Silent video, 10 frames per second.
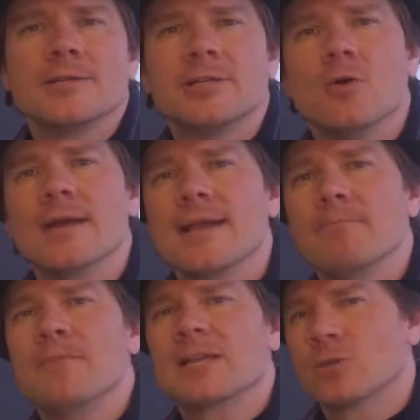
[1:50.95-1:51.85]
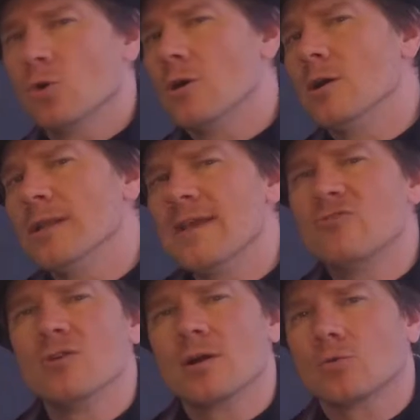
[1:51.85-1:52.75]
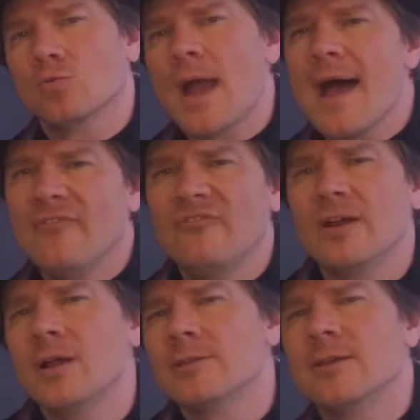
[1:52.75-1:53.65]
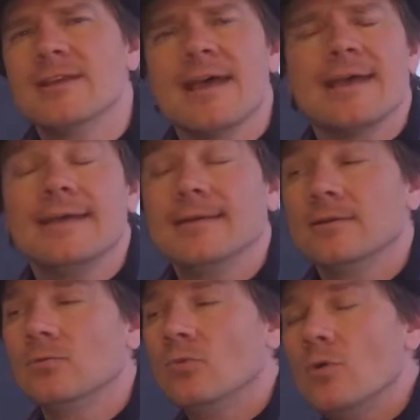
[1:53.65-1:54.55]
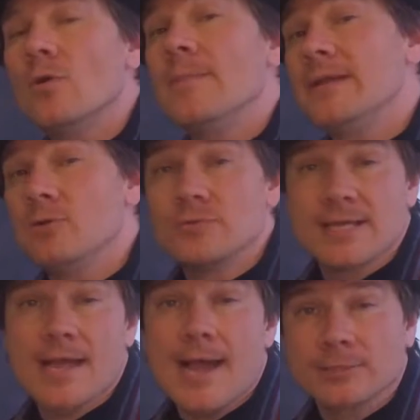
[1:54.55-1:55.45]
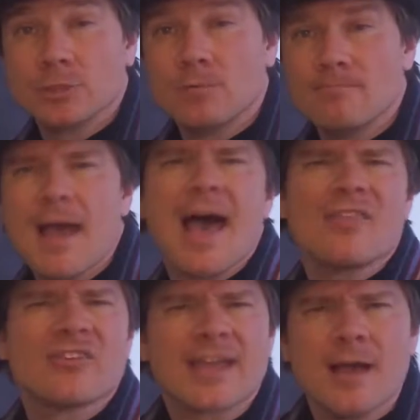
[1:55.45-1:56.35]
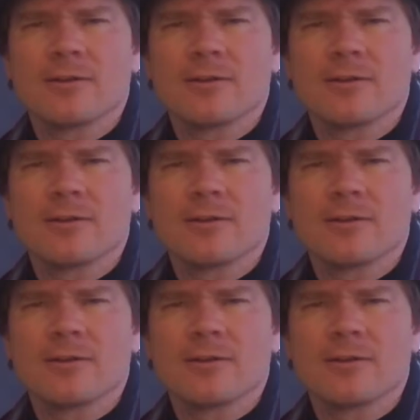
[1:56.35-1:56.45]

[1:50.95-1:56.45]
showing it pictorially through a graph. Today, we will be using actual math,